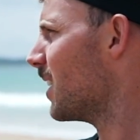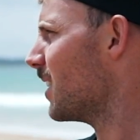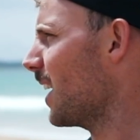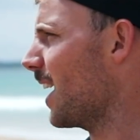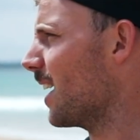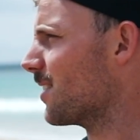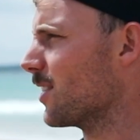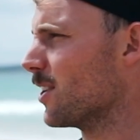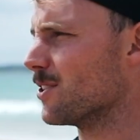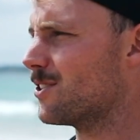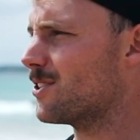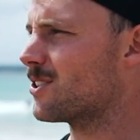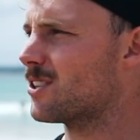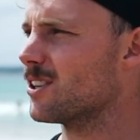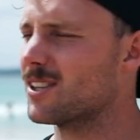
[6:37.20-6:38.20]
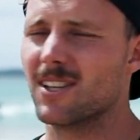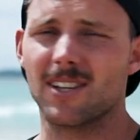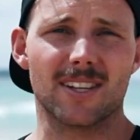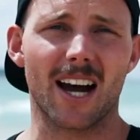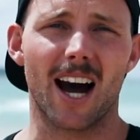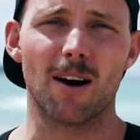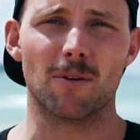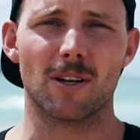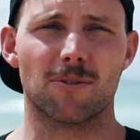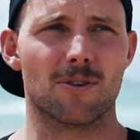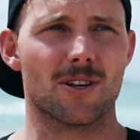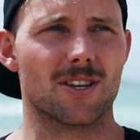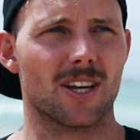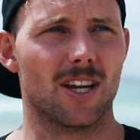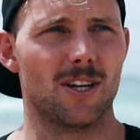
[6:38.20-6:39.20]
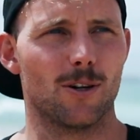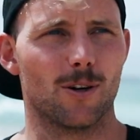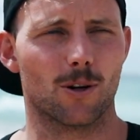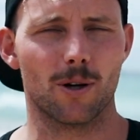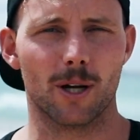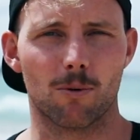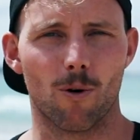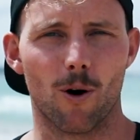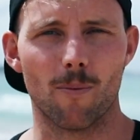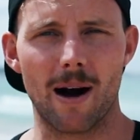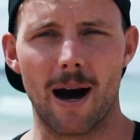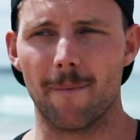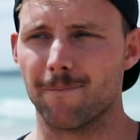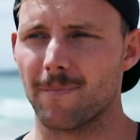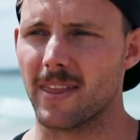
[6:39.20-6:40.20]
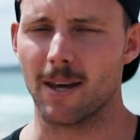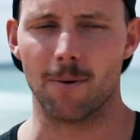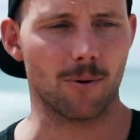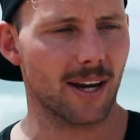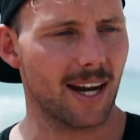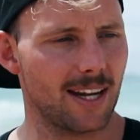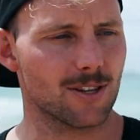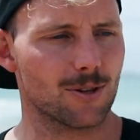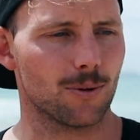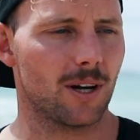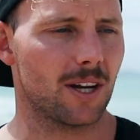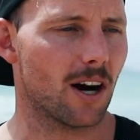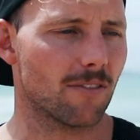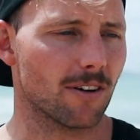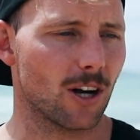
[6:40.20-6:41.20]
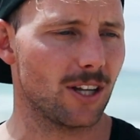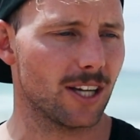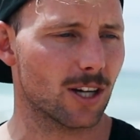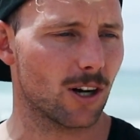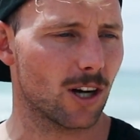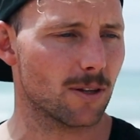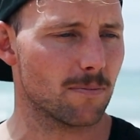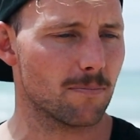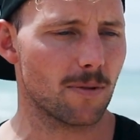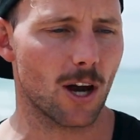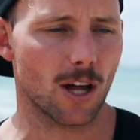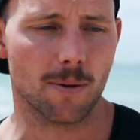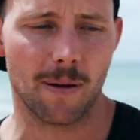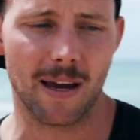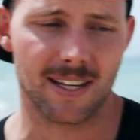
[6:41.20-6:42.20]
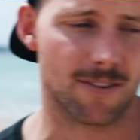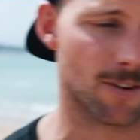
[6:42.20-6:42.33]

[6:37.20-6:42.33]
Yeah, so just to start with, we're just gonna do a quick warm up and then we'll get into it. The only piece